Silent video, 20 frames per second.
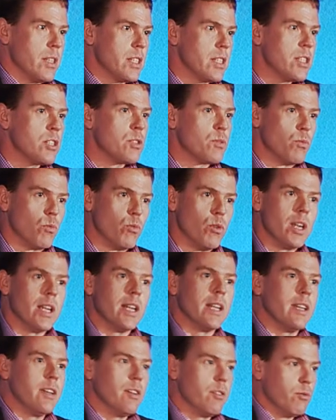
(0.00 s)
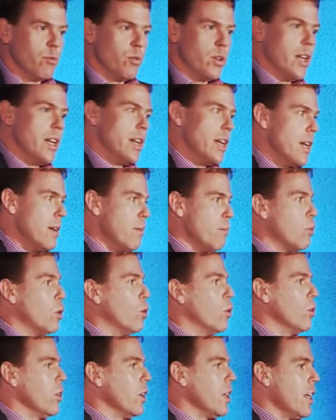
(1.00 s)
This is really, really
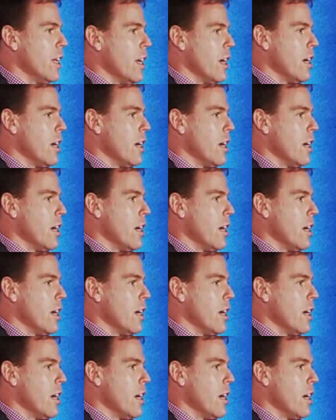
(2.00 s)
important in